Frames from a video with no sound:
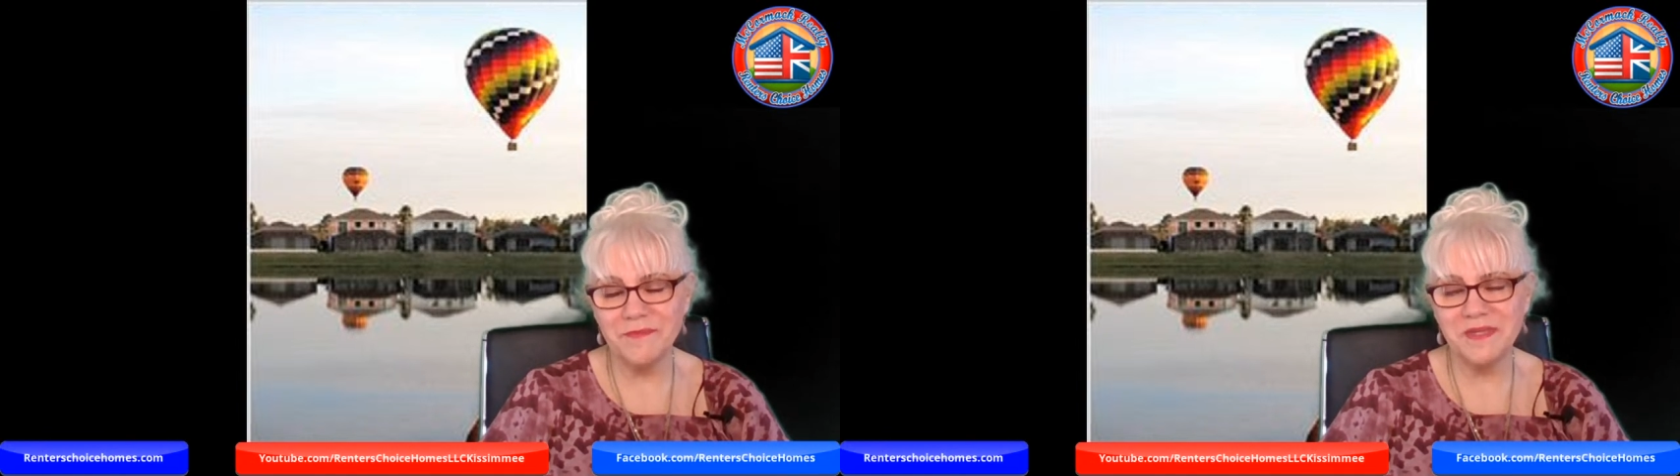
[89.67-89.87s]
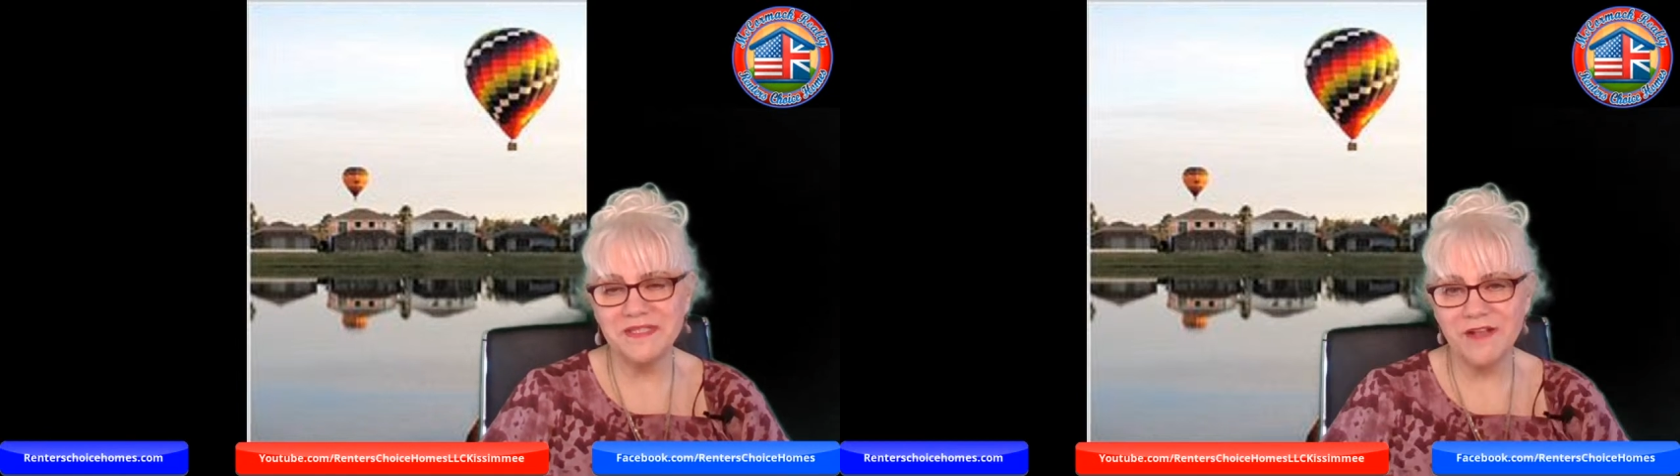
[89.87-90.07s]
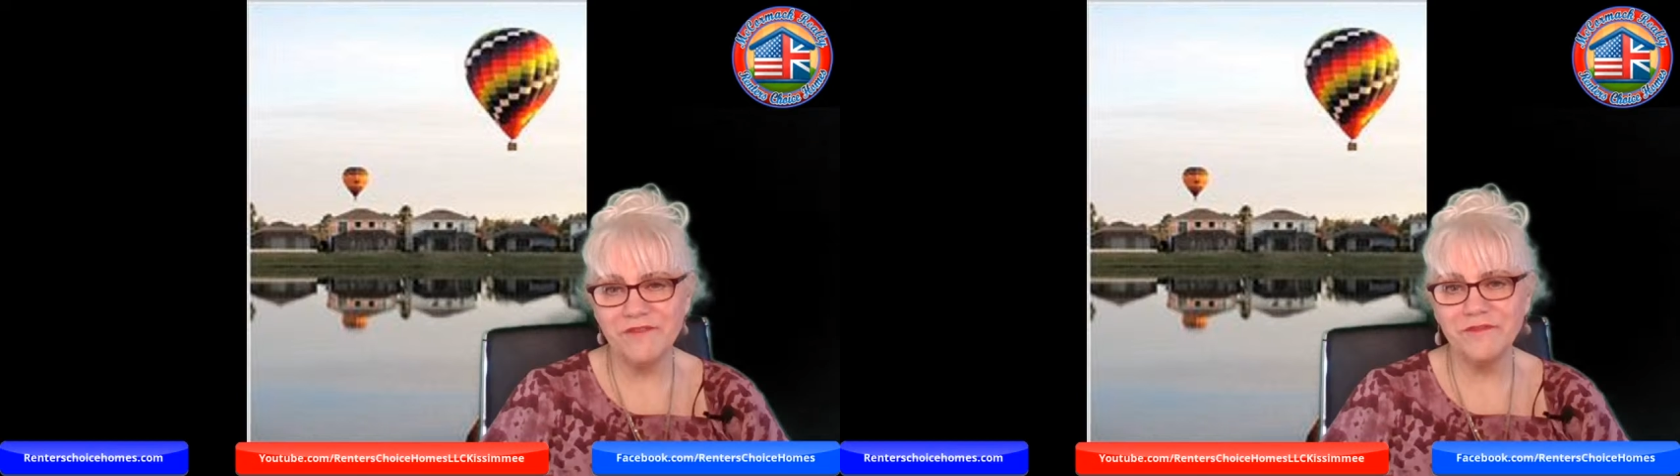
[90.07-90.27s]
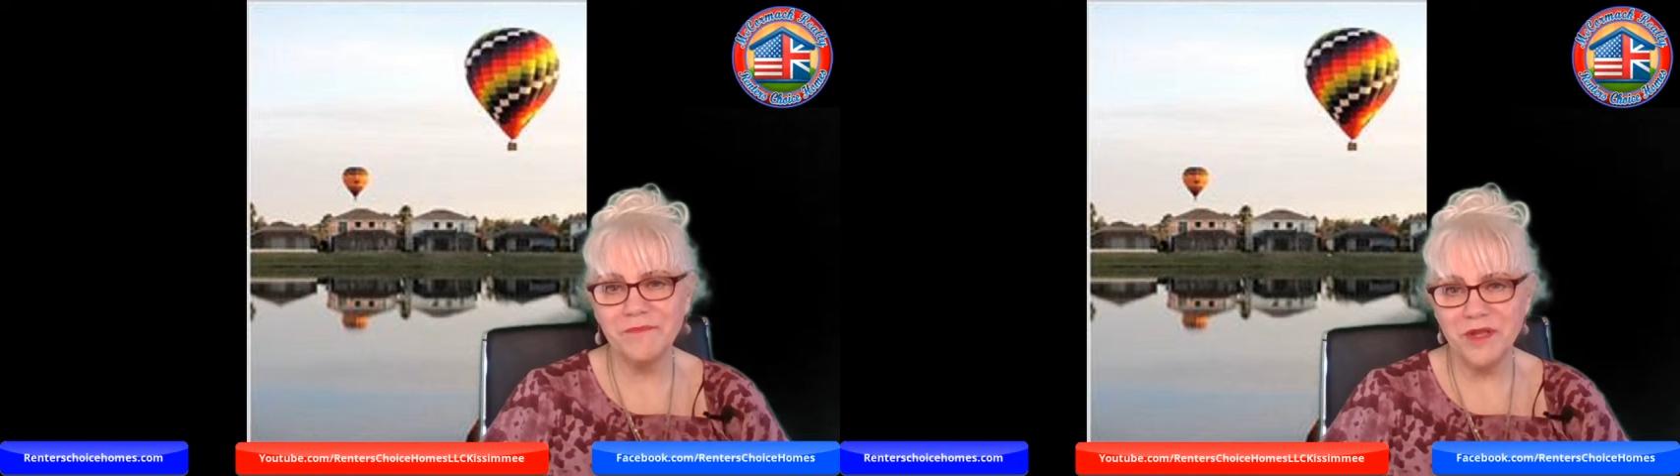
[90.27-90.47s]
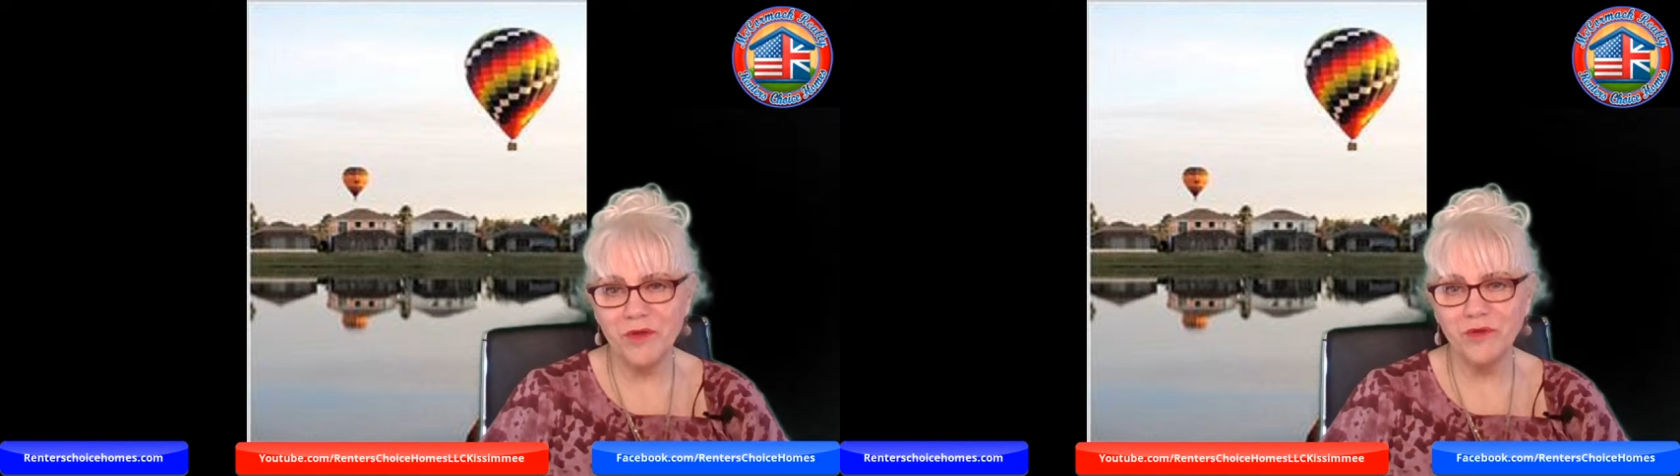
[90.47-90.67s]
myself in
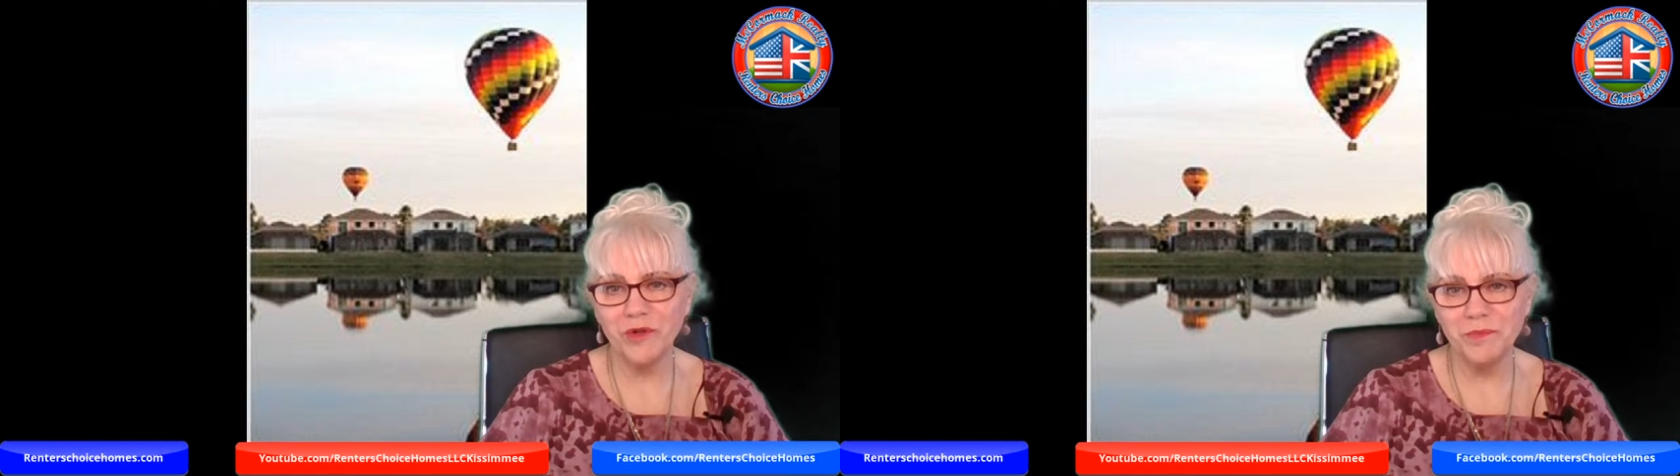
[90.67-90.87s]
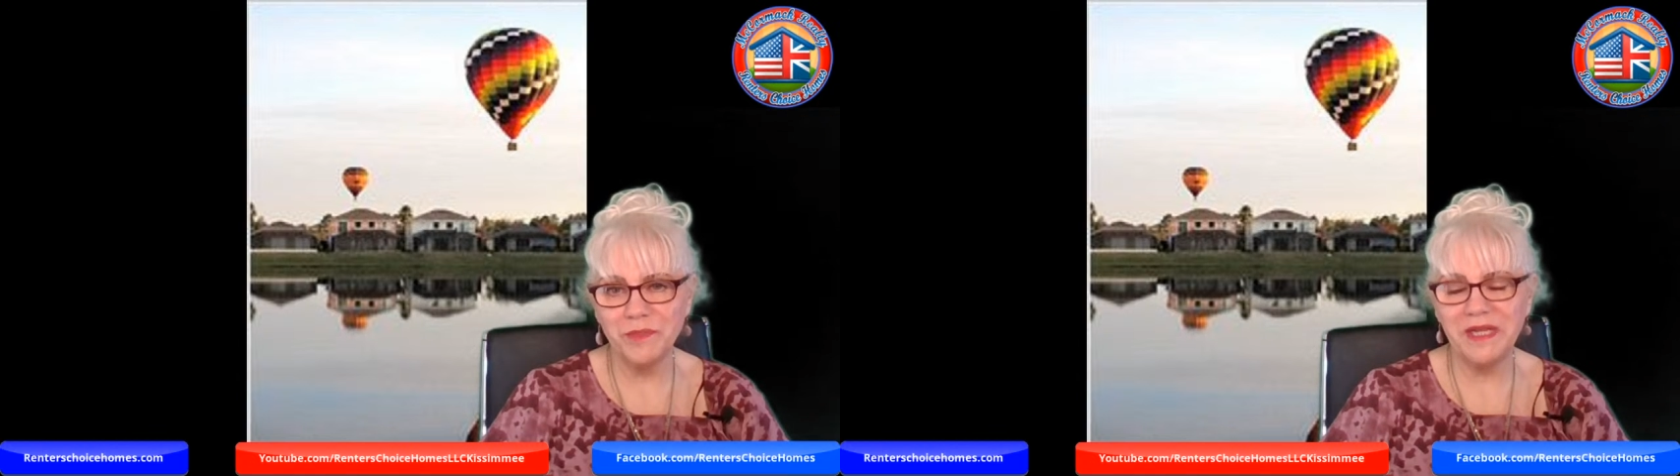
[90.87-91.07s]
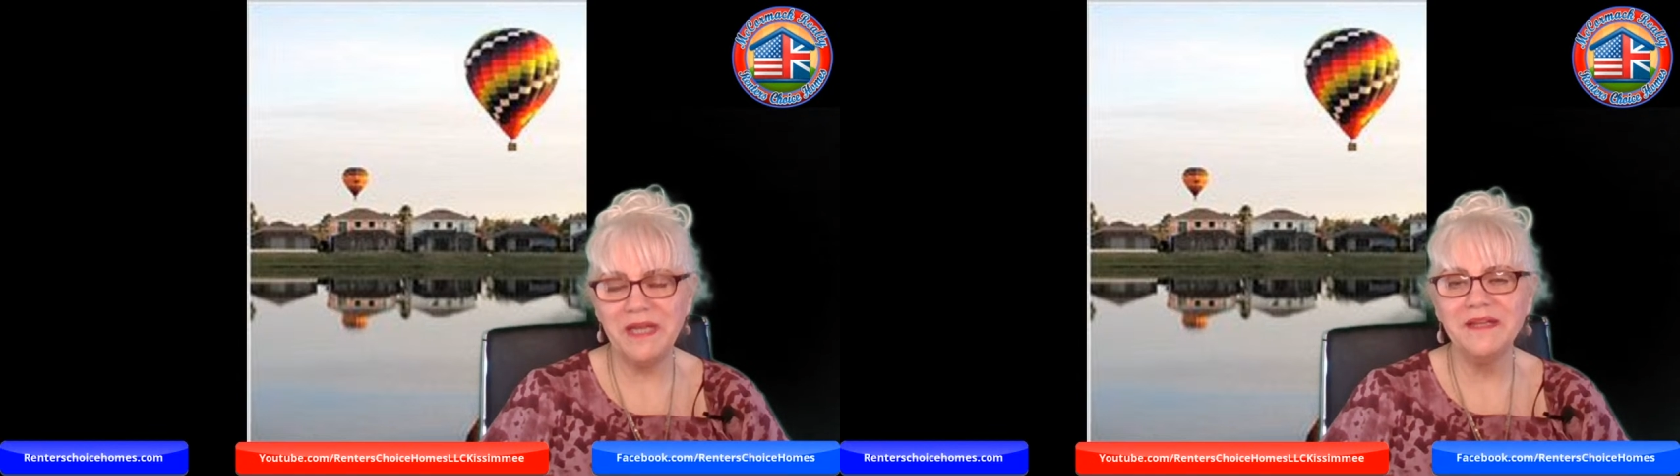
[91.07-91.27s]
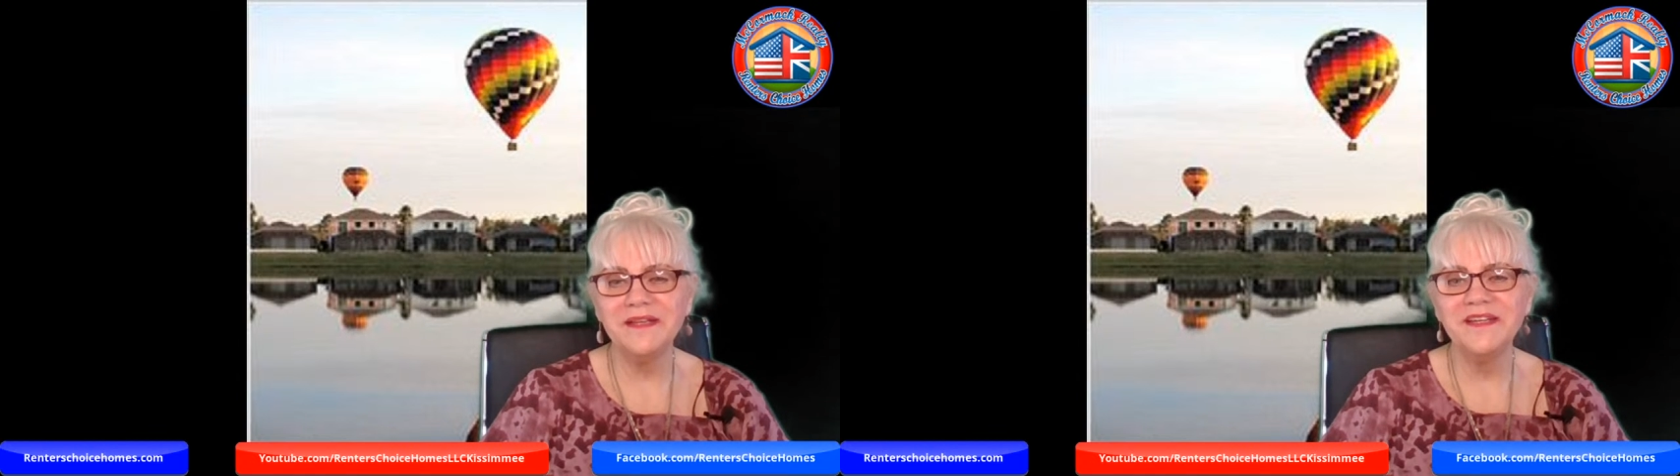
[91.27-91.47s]
my own company.